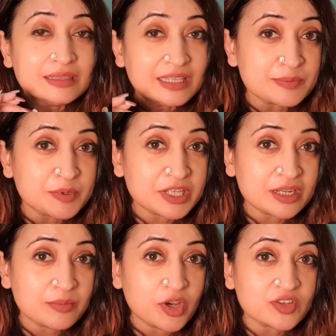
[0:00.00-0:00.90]
This
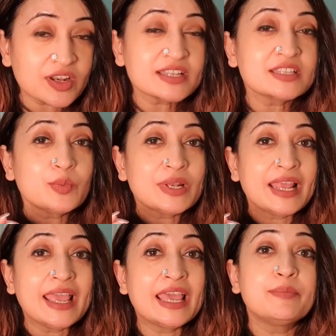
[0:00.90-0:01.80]
particular moisturizer will
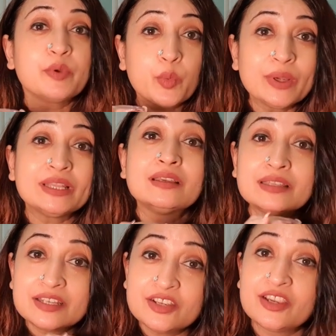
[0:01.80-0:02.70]
help with
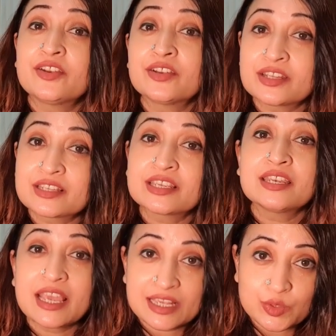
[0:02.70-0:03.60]
the dehydrated
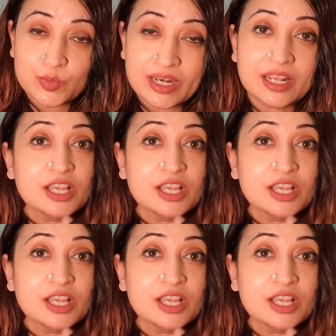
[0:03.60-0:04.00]
skin as well.